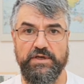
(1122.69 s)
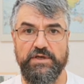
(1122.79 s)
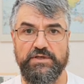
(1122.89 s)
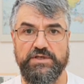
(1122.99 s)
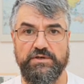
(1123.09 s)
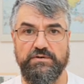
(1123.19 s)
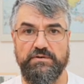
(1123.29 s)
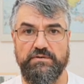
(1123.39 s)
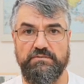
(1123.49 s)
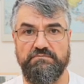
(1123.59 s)
So
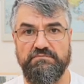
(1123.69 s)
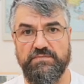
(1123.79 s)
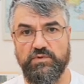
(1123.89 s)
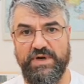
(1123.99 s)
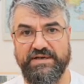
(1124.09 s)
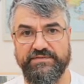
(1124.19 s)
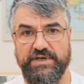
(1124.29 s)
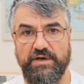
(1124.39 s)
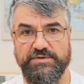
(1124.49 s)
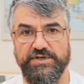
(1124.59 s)
one of the
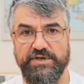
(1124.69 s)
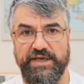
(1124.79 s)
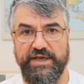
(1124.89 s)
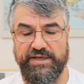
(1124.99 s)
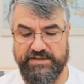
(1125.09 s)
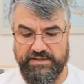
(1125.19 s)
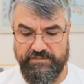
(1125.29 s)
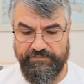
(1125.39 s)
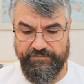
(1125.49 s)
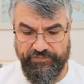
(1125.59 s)
option is
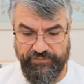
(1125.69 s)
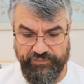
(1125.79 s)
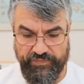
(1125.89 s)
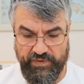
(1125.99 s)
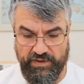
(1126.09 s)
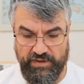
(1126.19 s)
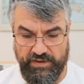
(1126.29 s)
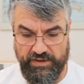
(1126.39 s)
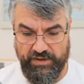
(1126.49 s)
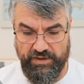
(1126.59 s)

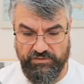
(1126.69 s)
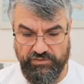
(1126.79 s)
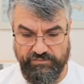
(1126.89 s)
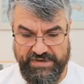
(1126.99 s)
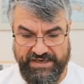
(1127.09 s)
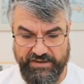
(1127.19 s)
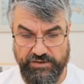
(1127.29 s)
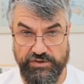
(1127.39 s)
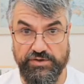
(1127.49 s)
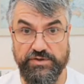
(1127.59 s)
go to
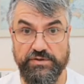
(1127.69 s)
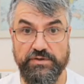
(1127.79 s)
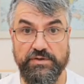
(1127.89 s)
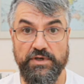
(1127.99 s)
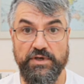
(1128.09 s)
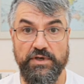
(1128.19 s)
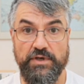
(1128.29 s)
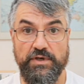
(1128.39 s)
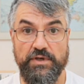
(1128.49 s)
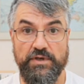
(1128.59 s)
manage
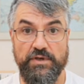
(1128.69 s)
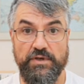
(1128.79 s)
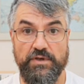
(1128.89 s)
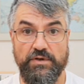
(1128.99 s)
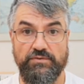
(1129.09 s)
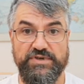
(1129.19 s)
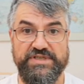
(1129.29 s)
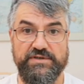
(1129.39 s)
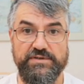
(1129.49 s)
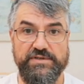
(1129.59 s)

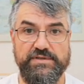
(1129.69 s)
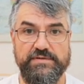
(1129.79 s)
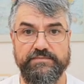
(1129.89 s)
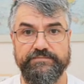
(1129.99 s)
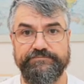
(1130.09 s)
resources.